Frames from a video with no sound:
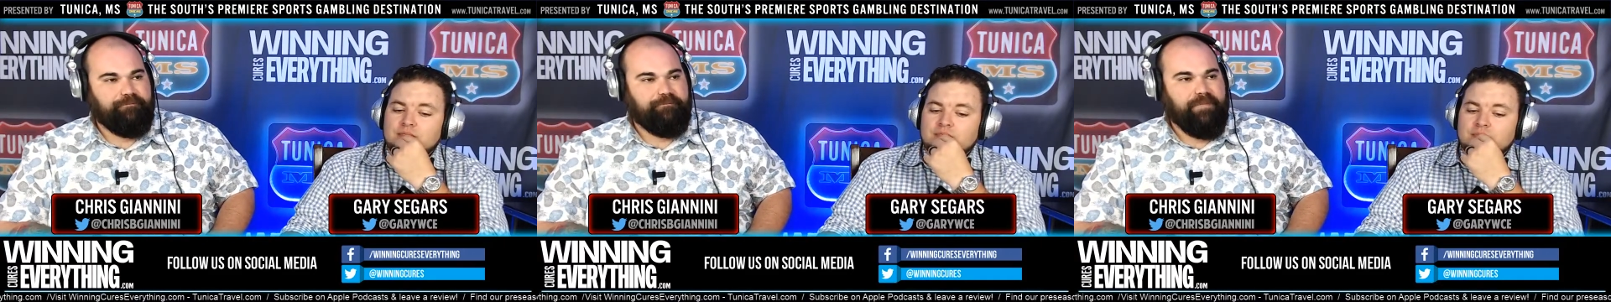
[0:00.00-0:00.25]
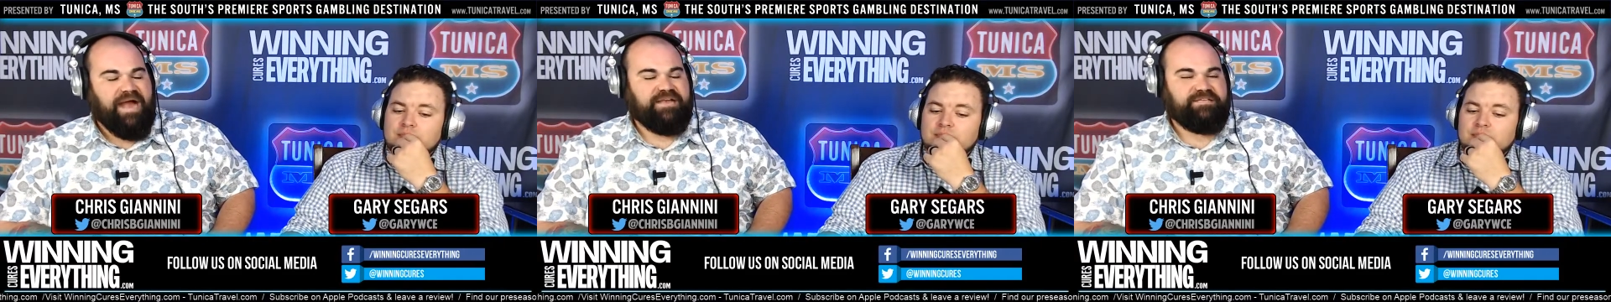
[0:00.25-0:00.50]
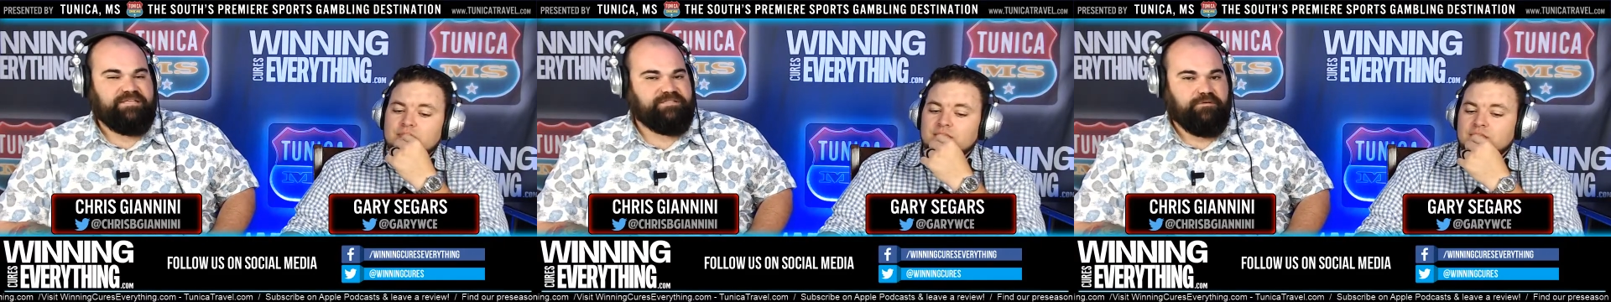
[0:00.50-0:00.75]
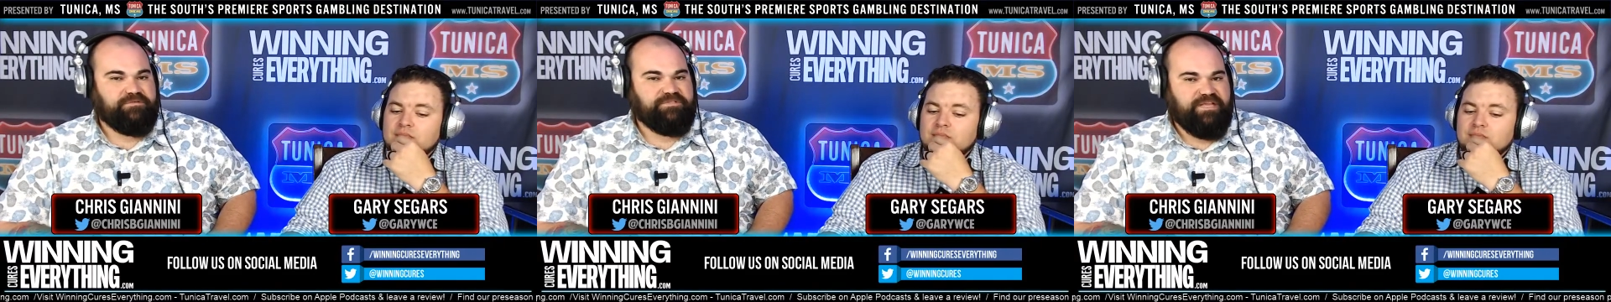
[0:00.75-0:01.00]
Speaker 1: I just
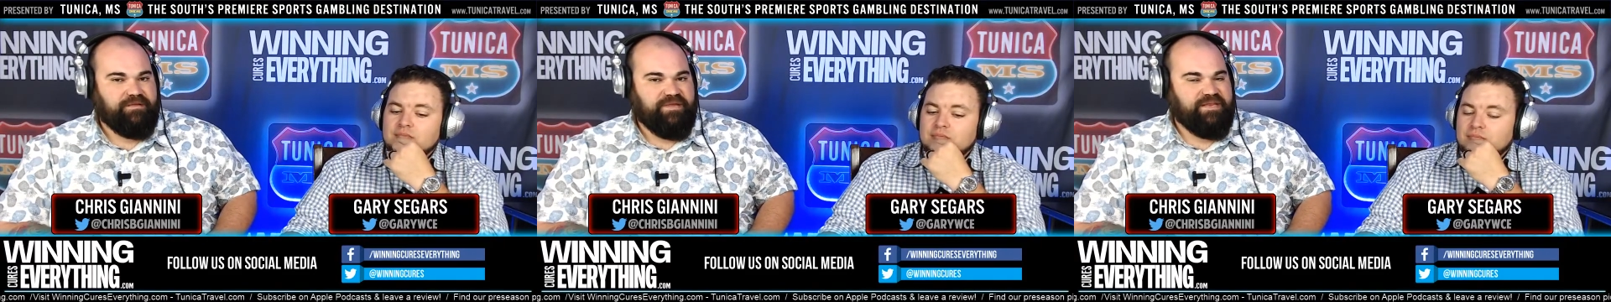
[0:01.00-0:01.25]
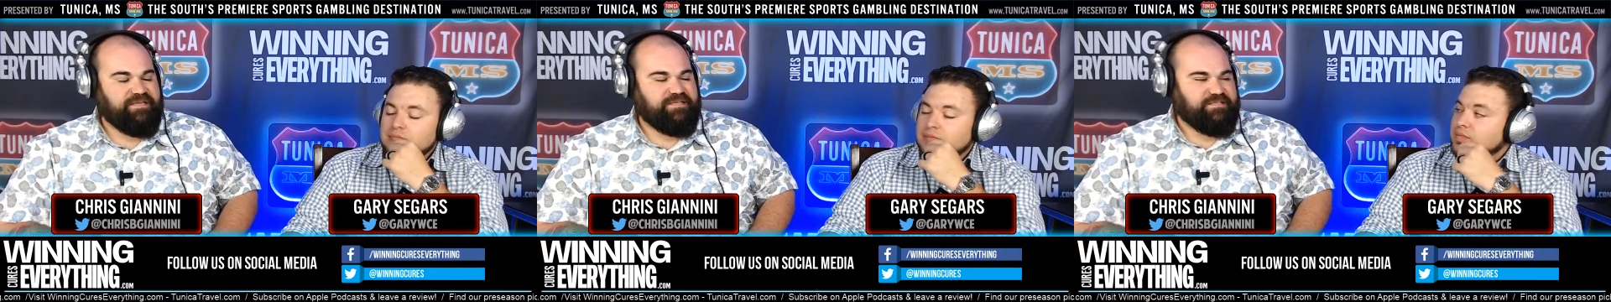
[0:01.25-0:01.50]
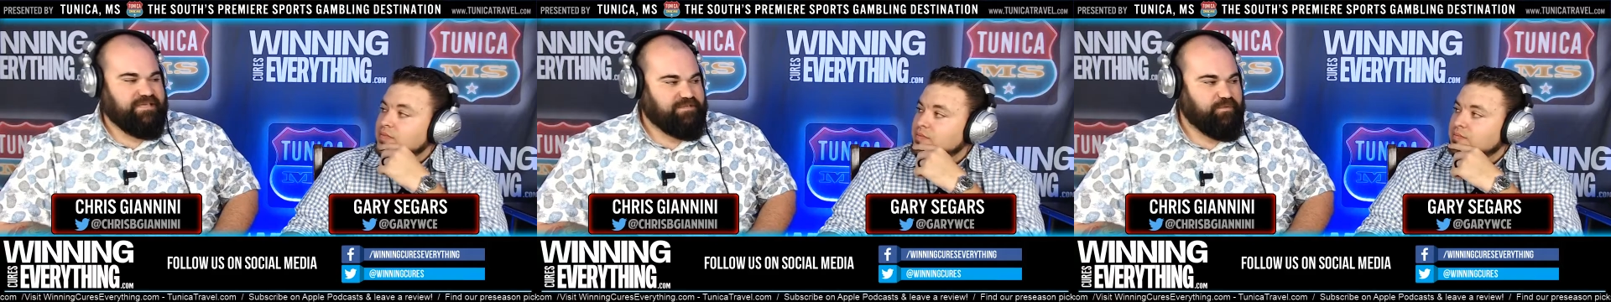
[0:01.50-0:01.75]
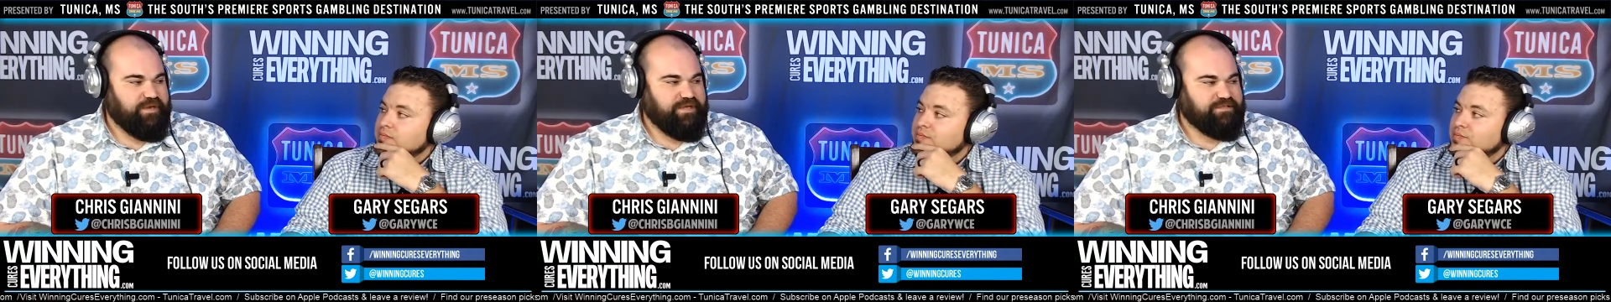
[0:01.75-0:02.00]
don't see them getting to six
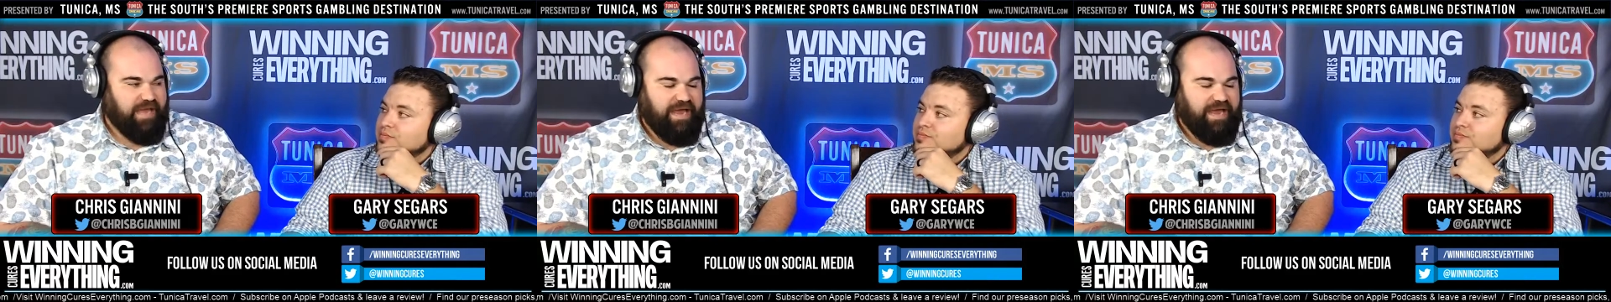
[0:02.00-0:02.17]
wins.